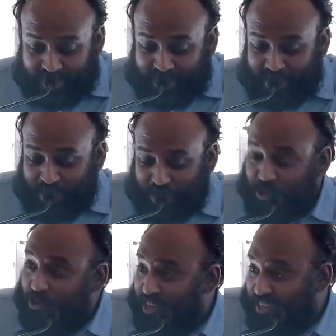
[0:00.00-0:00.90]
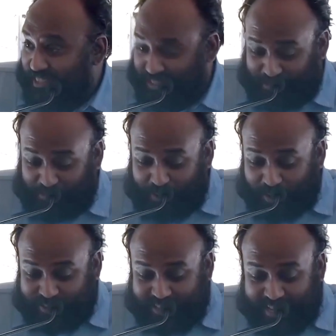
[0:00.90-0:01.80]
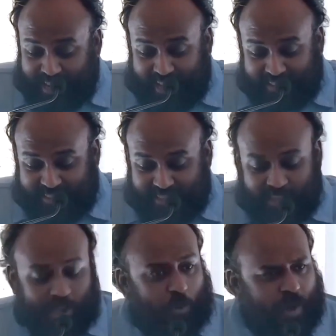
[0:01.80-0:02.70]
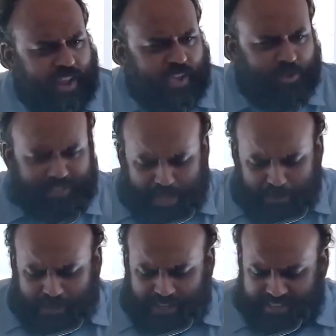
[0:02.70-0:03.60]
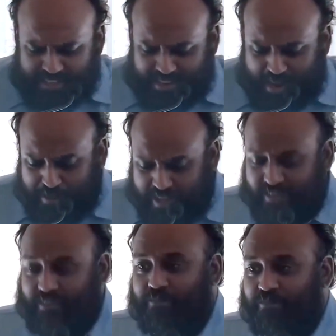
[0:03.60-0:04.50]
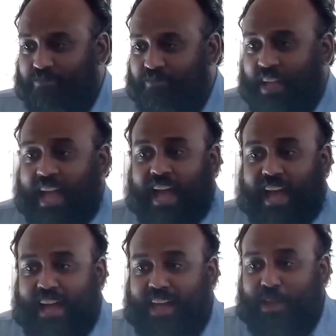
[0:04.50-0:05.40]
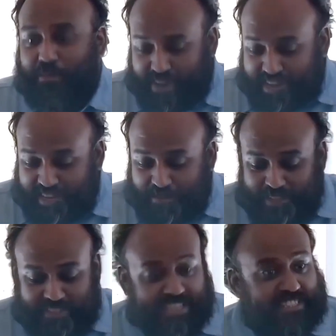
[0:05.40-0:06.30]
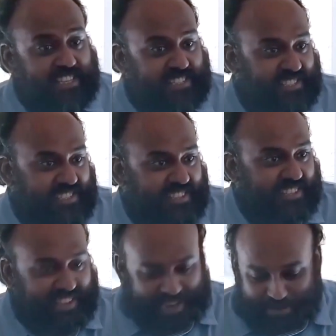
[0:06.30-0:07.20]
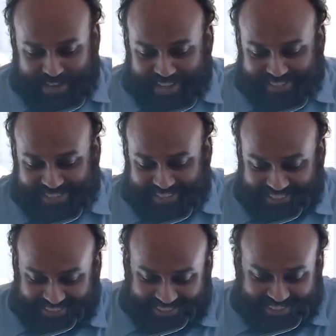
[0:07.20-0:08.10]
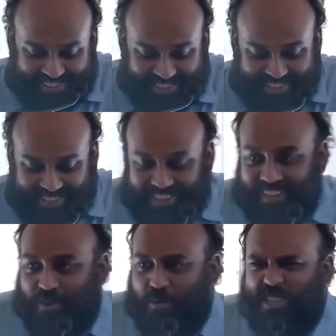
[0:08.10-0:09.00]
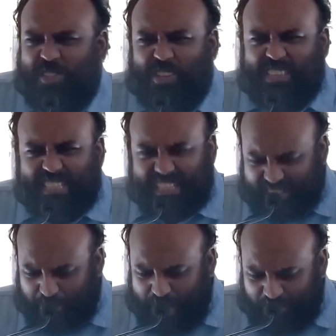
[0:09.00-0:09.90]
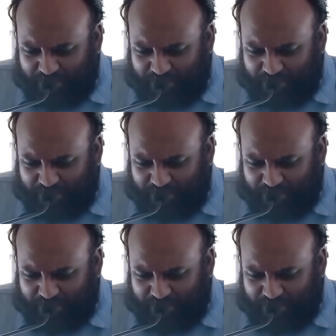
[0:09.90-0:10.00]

Curious, the fox then asked, What are you typing, little rabbit? I am writing my thesis, the rabbit answered. What's your thesis about?